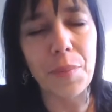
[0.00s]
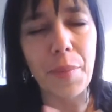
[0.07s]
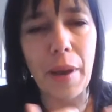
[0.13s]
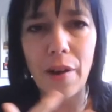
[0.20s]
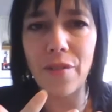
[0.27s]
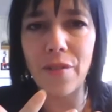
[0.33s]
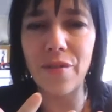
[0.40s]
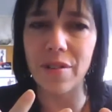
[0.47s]
a
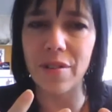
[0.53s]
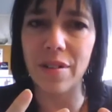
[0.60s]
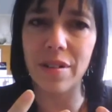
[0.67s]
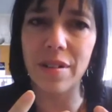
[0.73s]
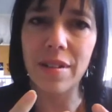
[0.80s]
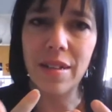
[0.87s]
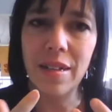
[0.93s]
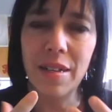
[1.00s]
powerful
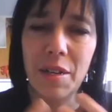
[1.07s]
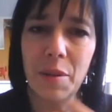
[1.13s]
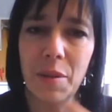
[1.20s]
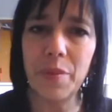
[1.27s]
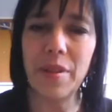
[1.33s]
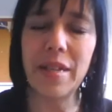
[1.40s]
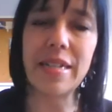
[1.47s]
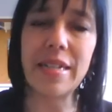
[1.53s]

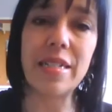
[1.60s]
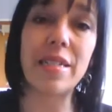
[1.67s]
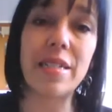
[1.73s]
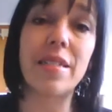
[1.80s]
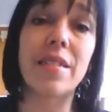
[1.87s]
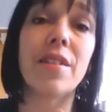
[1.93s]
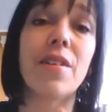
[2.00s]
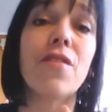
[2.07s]

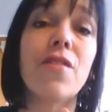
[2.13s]
place